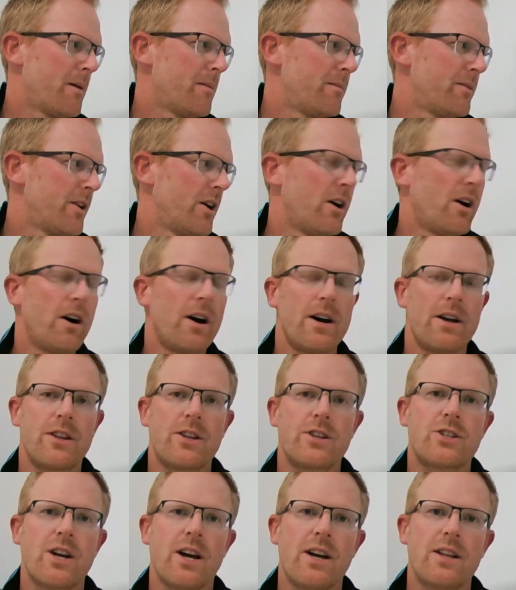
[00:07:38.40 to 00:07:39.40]
the higher
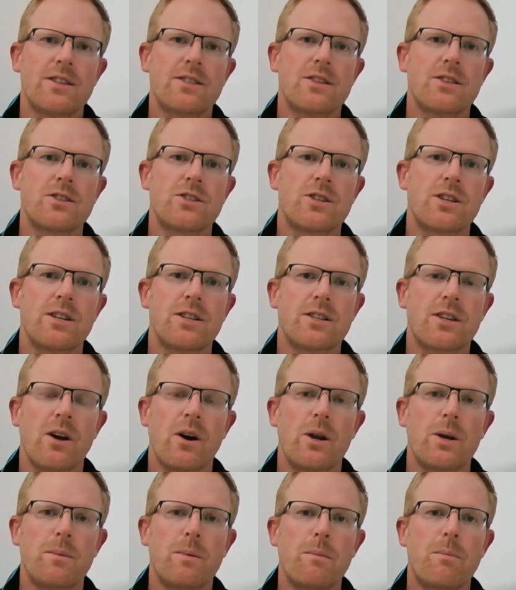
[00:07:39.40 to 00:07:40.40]
the chances she is
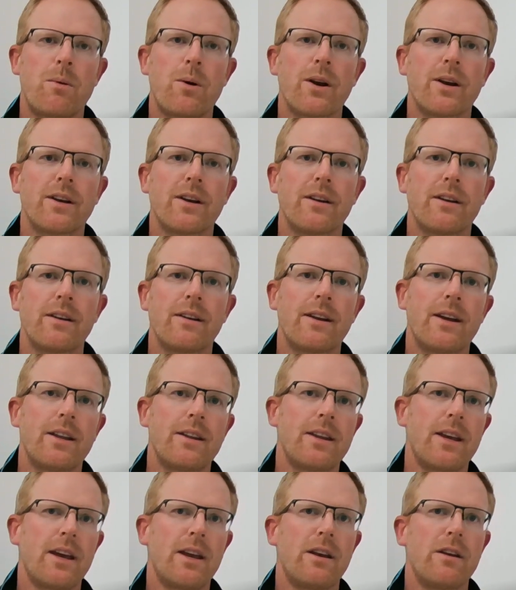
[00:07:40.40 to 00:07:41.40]
going to be pregnant at
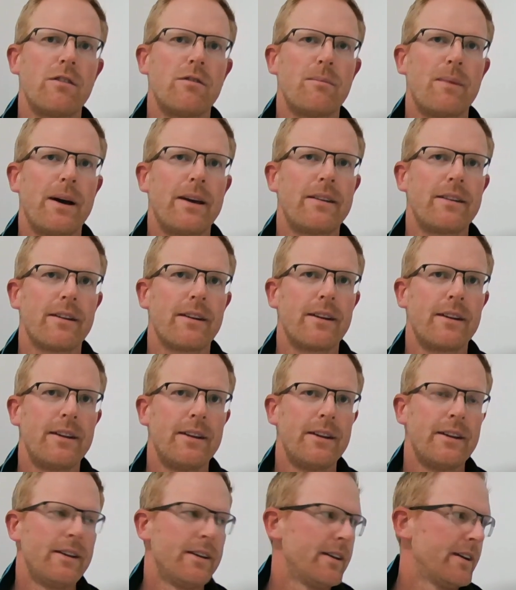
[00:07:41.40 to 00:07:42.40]
the end of mating.
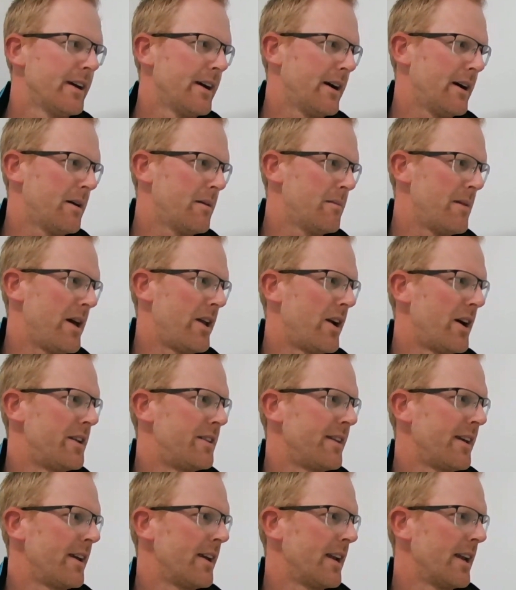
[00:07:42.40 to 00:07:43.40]
And
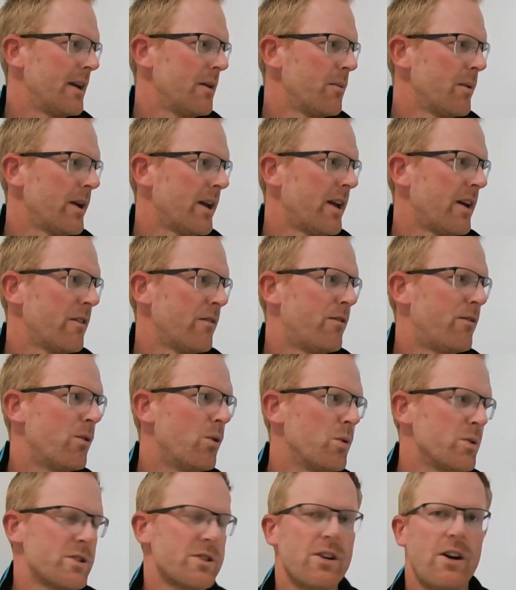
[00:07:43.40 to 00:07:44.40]
ideally, we get
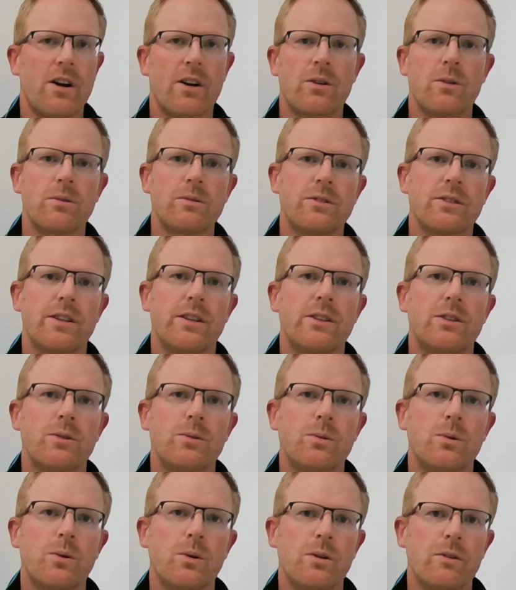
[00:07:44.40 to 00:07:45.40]
4 cycles
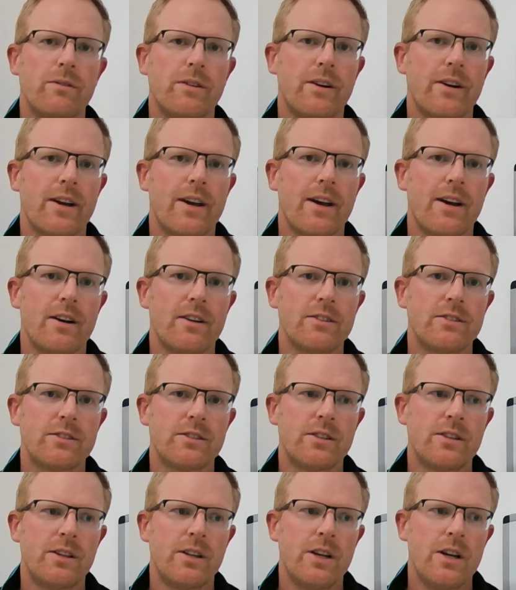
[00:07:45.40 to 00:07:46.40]
into all of our cows.
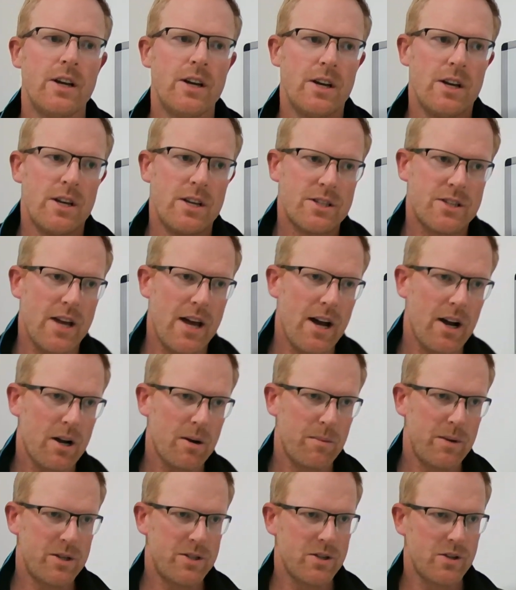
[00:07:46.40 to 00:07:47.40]
So how
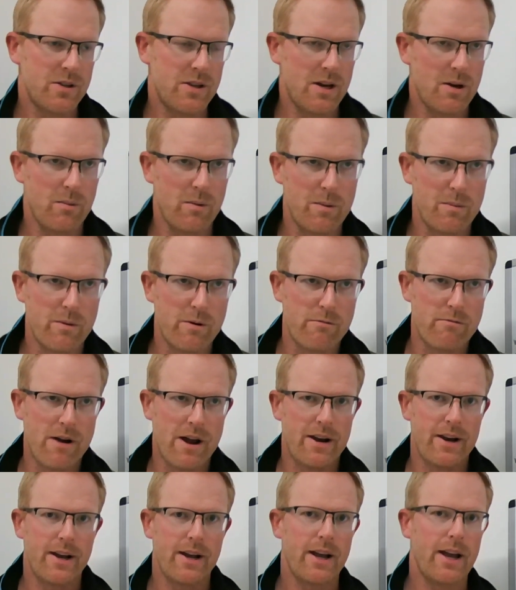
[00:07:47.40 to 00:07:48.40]
can we do that when we're
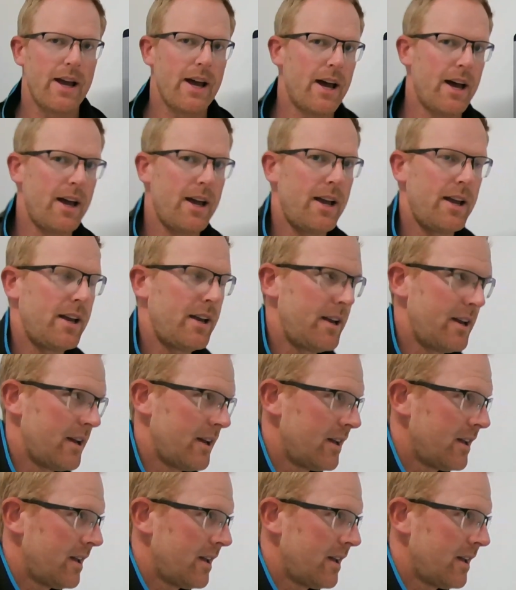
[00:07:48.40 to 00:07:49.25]
running a